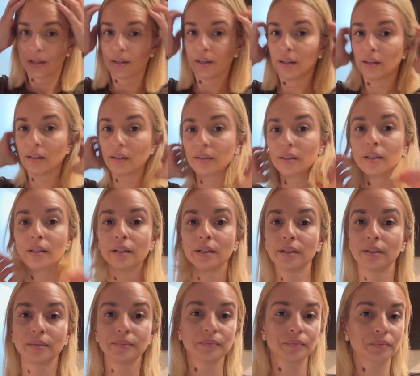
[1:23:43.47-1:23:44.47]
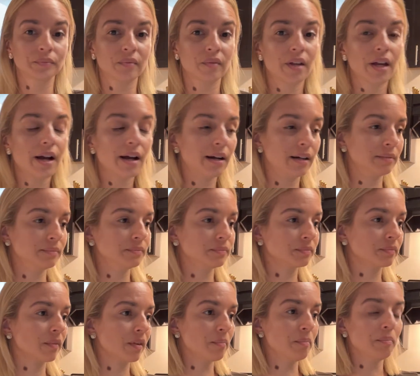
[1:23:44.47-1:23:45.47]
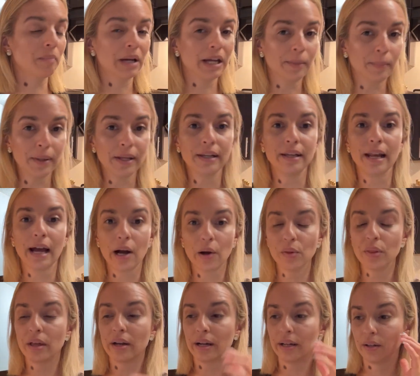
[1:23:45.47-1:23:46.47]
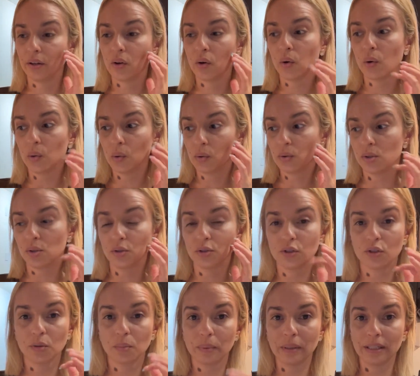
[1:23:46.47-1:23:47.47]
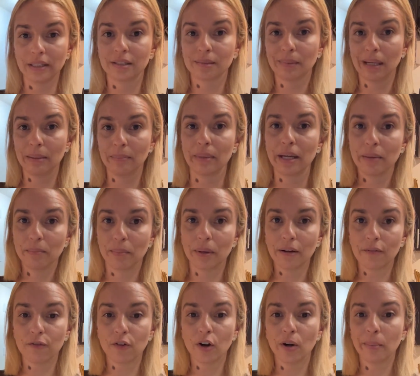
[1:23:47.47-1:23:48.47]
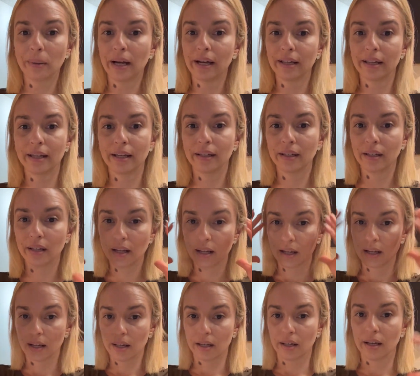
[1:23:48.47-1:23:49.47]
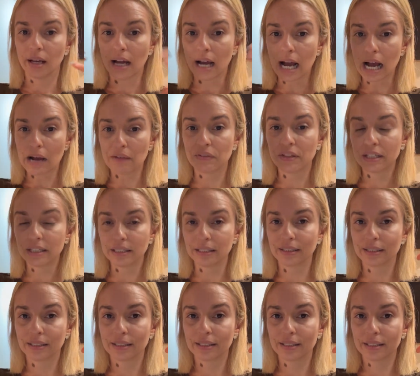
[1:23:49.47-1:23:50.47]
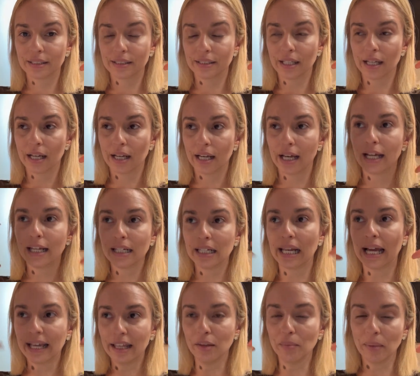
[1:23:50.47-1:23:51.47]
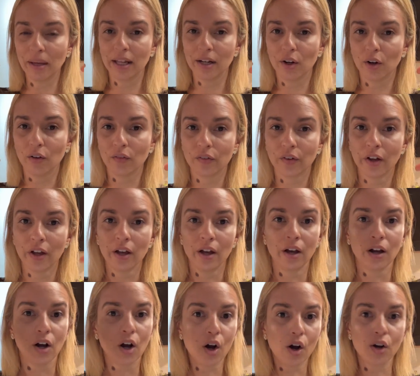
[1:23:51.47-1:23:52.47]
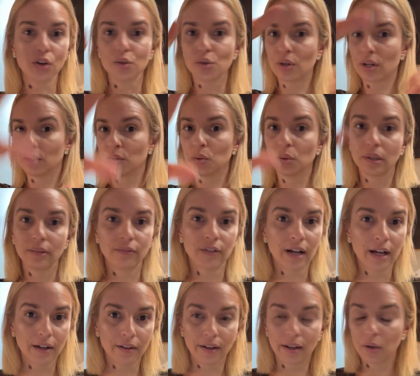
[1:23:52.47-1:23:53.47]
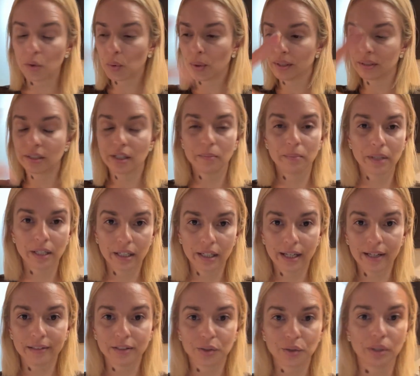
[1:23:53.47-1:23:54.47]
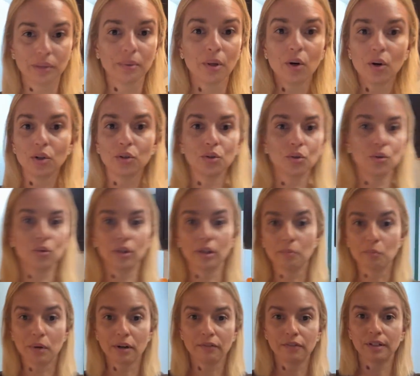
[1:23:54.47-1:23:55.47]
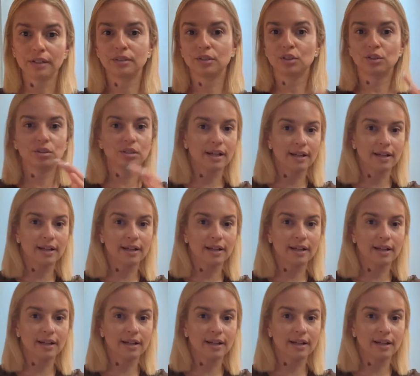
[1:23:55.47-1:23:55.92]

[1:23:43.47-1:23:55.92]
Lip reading: So yeah, maybe now that I know YouTube is my main platform, I can have this enlightenment of, oh, you can do a quick 10-minute live stream. Oh, you're